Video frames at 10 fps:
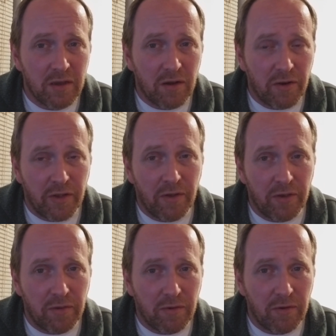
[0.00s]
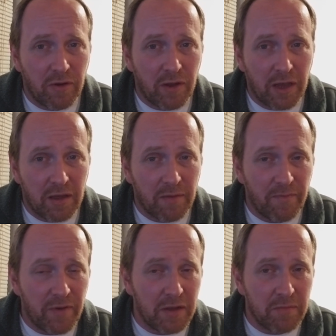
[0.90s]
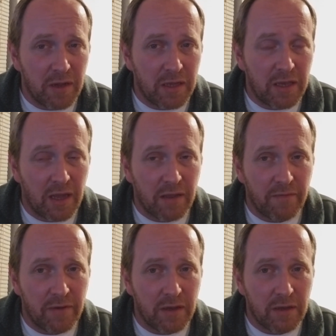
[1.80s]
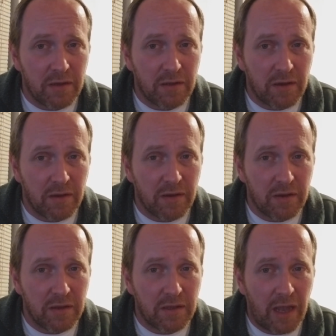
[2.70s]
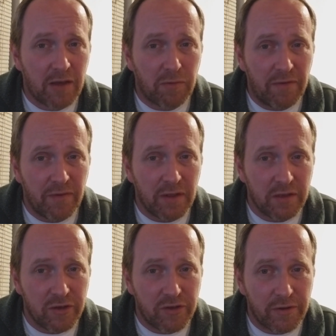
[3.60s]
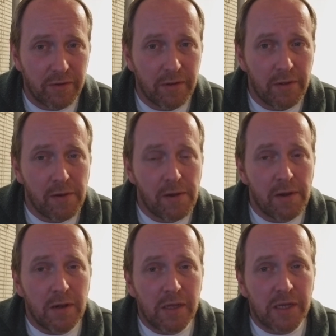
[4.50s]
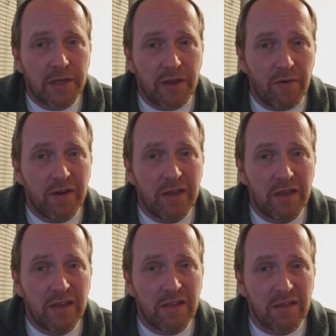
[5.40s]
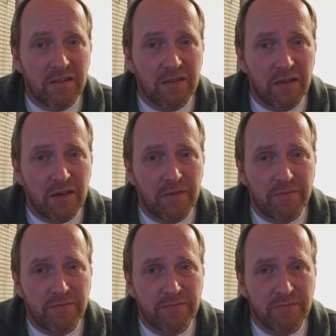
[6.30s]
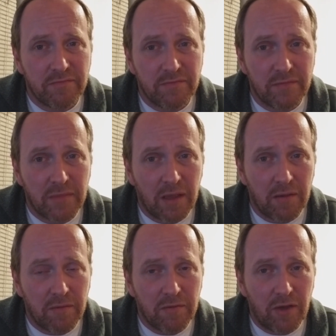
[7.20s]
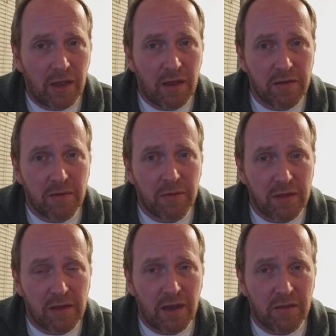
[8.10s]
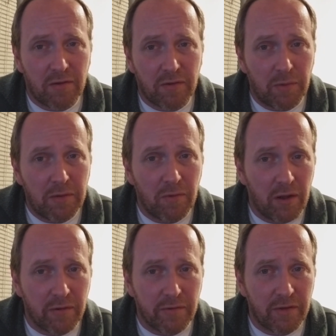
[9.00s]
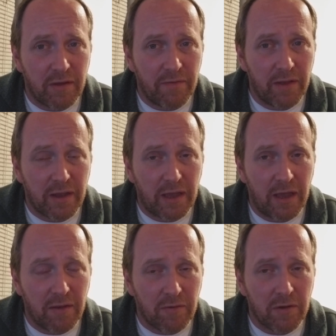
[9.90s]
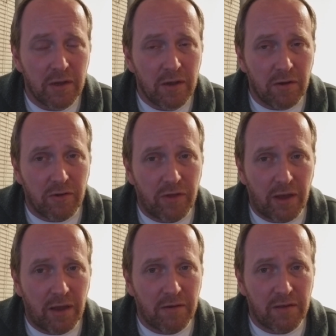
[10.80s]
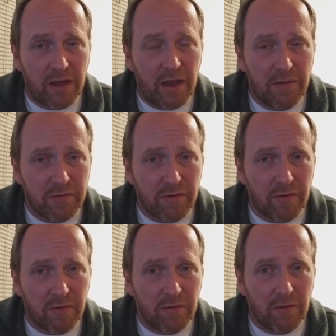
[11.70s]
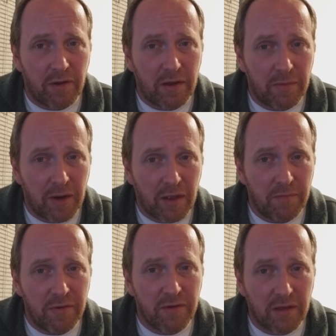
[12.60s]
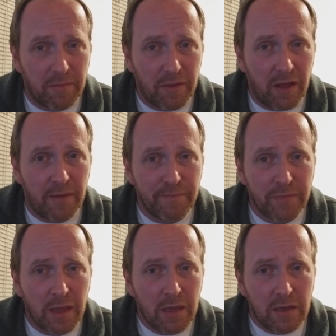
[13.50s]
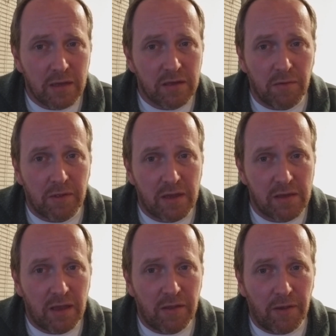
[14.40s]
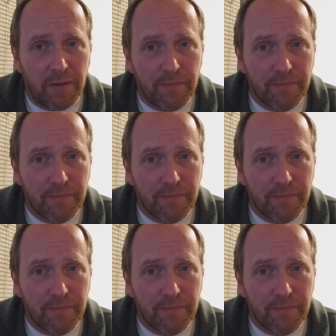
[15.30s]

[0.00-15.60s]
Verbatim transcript: or, you know, you, you're going to get some fun money out of a, a tax refund this year. Go ahead and, uh, you know, check out some of the sites on Sweetwater and stuff like that, or, or check out zZounds or, or American Music Supply. See what they say to you.